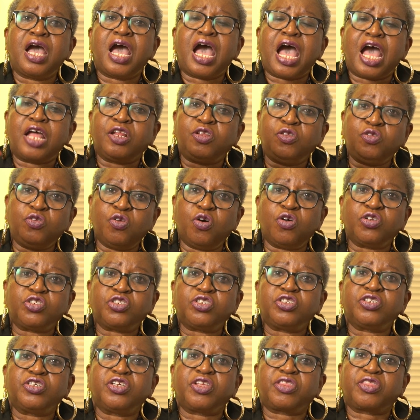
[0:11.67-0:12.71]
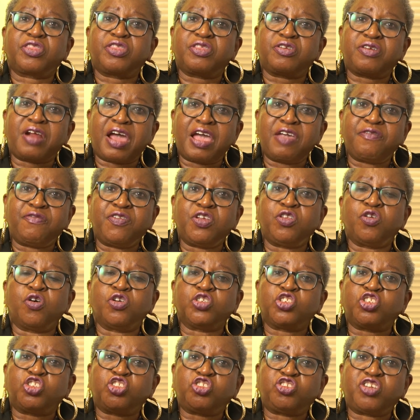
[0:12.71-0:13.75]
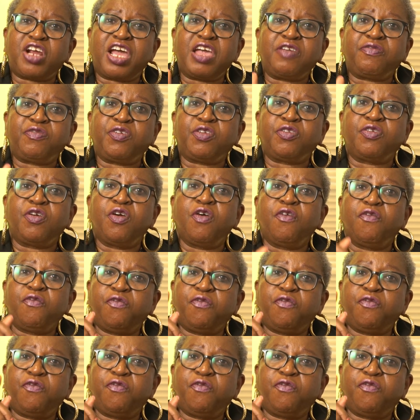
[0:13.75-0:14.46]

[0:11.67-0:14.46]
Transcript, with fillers: and not thriving or striving